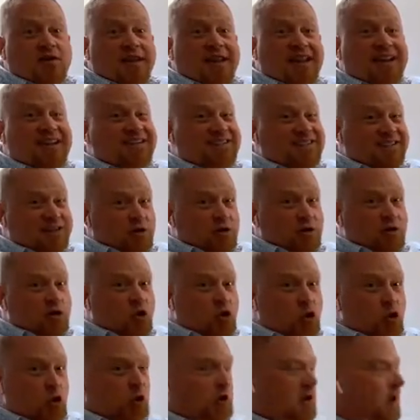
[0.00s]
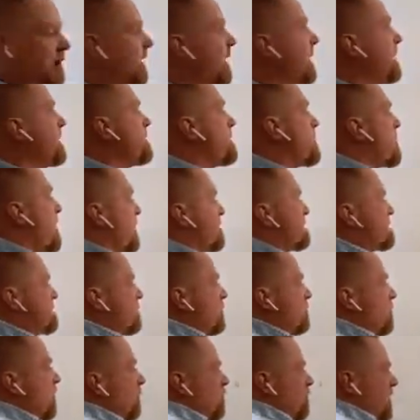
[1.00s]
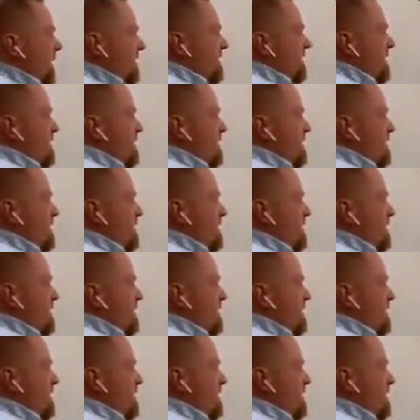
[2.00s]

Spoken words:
to get a little cooler. And so what we